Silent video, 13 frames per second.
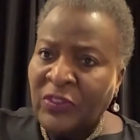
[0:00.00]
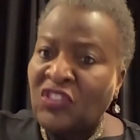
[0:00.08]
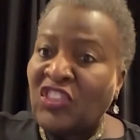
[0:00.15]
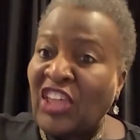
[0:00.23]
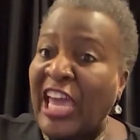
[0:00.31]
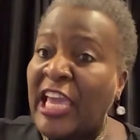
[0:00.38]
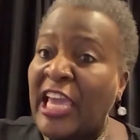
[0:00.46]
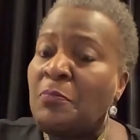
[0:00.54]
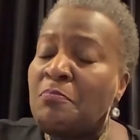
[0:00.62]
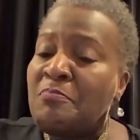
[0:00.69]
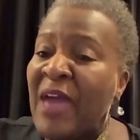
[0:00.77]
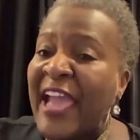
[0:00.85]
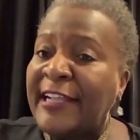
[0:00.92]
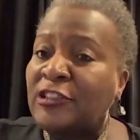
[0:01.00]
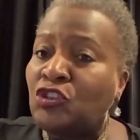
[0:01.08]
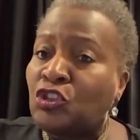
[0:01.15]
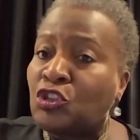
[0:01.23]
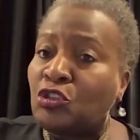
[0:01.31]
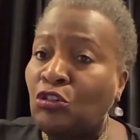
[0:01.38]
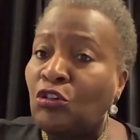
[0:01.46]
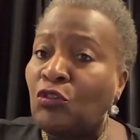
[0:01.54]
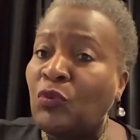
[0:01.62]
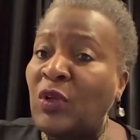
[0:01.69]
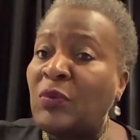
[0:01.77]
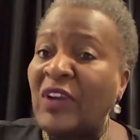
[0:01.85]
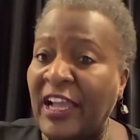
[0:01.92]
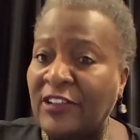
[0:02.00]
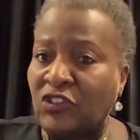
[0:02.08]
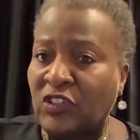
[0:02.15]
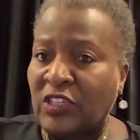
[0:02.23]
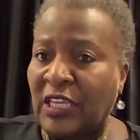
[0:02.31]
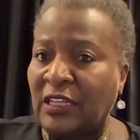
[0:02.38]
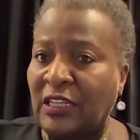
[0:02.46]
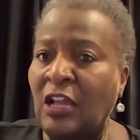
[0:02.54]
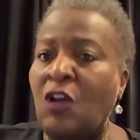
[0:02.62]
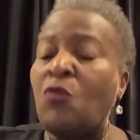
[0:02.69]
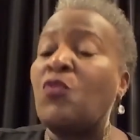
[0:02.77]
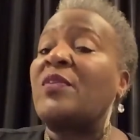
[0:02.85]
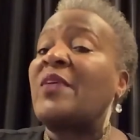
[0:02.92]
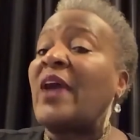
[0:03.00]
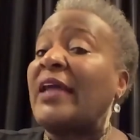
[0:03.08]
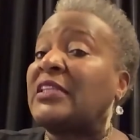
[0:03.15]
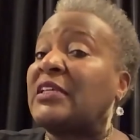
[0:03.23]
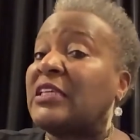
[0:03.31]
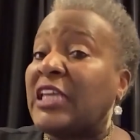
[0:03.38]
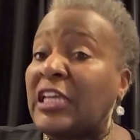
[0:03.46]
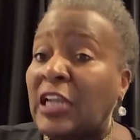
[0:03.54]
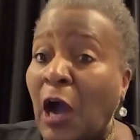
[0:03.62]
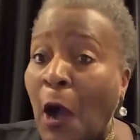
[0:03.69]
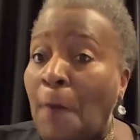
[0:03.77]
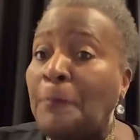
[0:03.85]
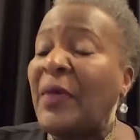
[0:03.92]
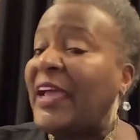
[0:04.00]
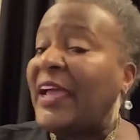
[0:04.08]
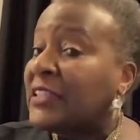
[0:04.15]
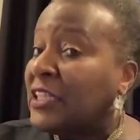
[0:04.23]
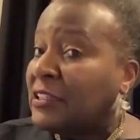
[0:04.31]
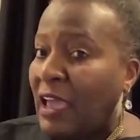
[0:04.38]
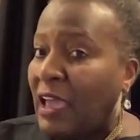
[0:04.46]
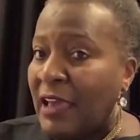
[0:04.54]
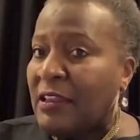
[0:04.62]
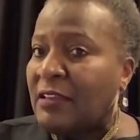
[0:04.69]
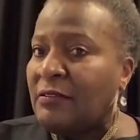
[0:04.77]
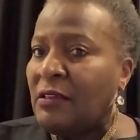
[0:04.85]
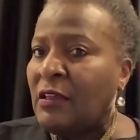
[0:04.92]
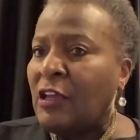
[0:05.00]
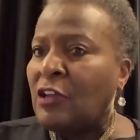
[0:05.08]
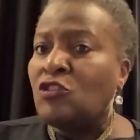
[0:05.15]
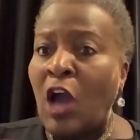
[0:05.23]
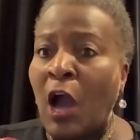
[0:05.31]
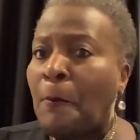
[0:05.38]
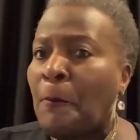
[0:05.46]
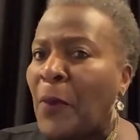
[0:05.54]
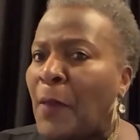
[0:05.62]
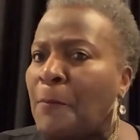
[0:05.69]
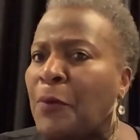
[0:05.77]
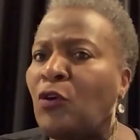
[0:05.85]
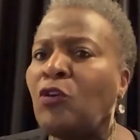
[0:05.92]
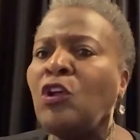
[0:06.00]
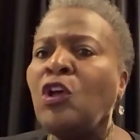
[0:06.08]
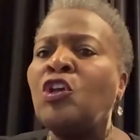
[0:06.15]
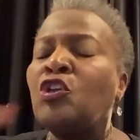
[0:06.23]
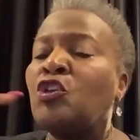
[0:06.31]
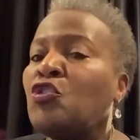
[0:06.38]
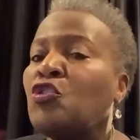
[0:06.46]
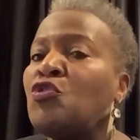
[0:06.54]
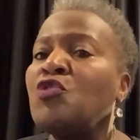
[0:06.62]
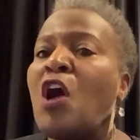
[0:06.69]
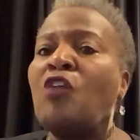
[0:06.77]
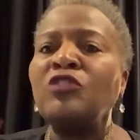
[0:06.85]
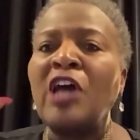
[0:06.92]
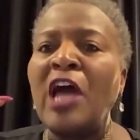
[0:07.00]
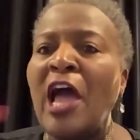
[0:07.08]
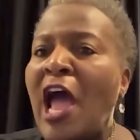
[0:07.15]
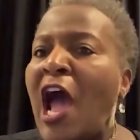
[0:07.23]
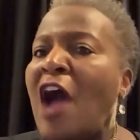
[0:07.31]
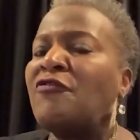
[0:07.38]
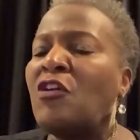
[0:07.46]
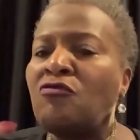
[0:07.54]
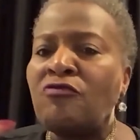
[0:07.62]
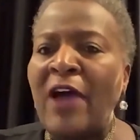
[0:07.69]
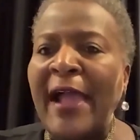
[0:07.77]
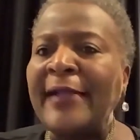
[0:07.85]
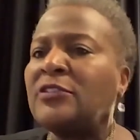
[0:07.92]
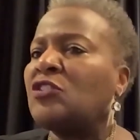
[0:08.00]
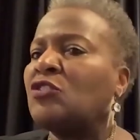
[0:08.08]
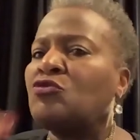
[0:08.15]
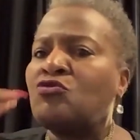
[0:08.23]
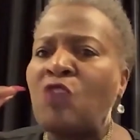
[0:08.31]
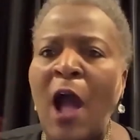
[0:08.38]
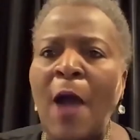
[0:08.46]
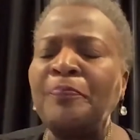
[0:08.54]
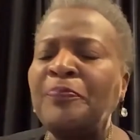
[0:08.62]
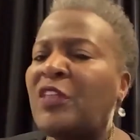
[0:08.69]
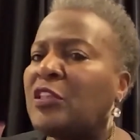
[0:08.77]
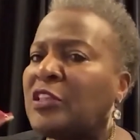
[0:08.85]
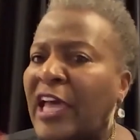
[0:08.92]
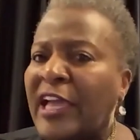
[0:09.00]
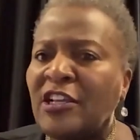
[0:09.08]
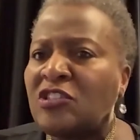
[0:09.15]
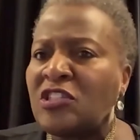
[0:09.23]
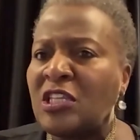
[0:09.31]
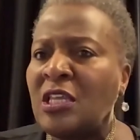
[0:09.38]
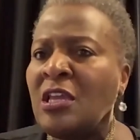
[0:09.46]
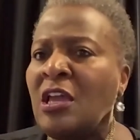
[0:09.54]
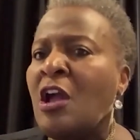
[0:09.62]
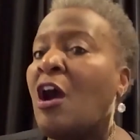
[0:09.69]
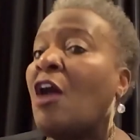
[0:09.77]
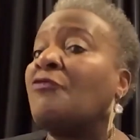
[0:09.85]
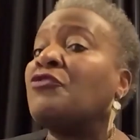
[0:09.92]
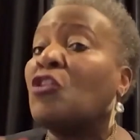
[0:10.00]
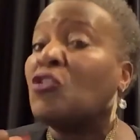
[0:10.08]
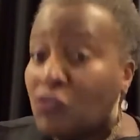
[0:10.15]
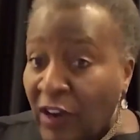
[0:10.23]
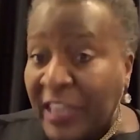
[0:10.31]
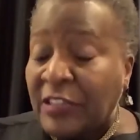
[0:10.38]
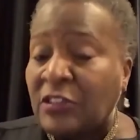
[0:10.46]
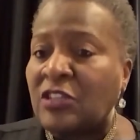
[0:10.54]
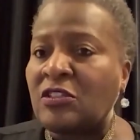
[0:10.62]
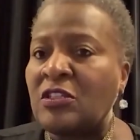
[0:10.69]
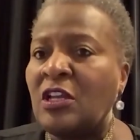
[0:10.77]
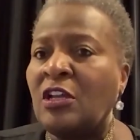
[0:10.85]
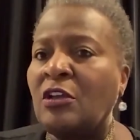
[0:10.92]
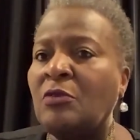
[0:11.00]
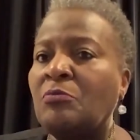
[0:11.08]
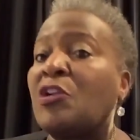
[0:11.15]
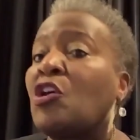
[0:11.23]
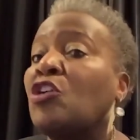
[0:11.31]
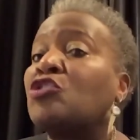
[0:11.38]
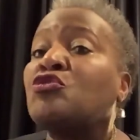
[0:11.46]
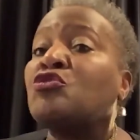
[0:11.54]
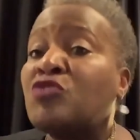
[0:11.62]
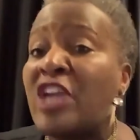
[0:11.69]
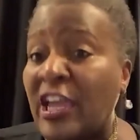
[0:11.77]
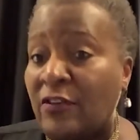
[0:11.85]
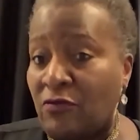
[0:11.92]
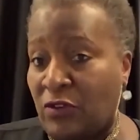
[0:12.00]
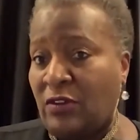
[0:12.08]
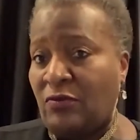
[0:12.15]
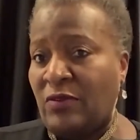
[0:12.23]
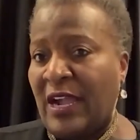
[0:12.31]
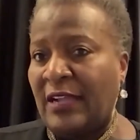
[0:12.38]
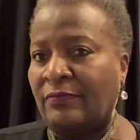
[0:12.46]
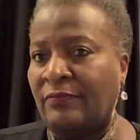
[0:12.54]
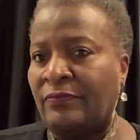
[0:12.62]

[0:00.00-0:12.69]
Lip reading: They made sure we were educated. We got to get up and get at it. Young people, you don't have a right to drop the legacy of your greatness because you can't read or write.